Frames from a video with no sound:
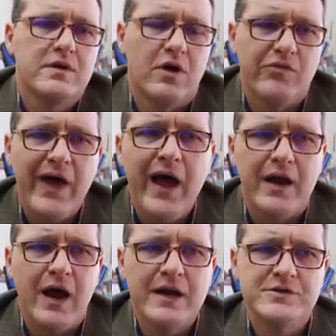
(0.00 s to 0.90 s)

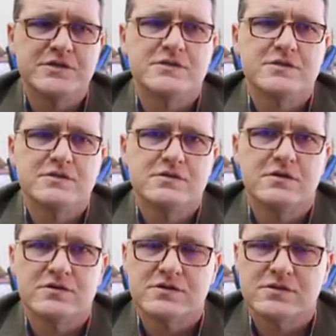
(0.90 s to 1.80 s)
that.
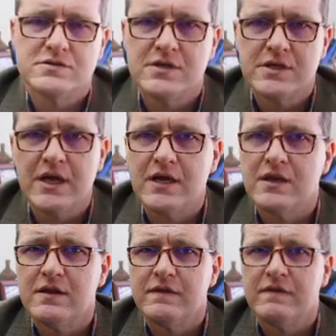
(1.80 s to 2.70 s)
There's, again,
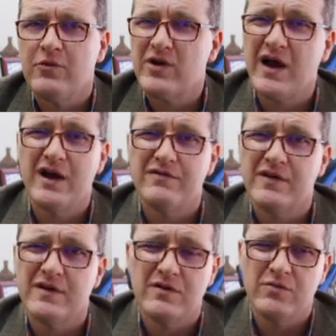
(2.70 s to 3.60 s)
they were kind
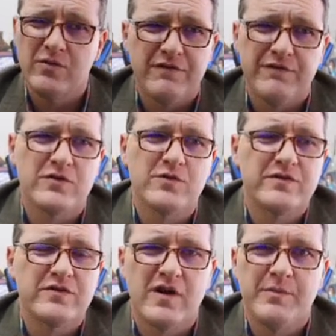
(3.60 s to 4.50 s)
of one of the first
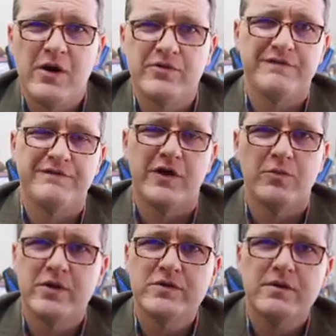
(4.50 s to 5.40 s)
ones to come out with a funnel
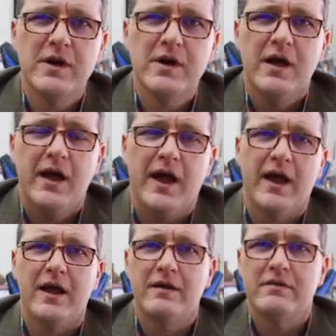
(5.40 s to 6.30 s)
builder,
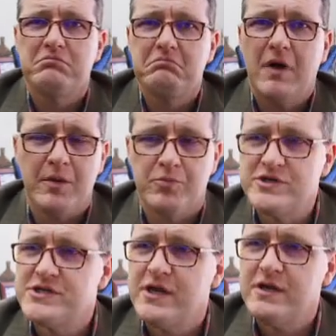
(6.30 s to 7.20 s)
and I
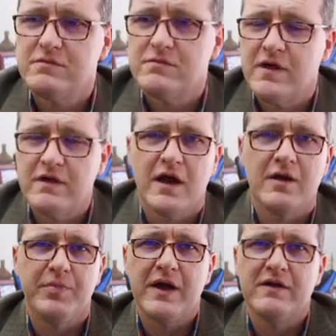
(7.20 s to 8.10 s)
appreciate it. They kind
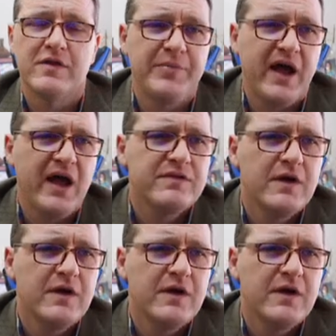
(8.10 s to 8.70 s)
of paved the path.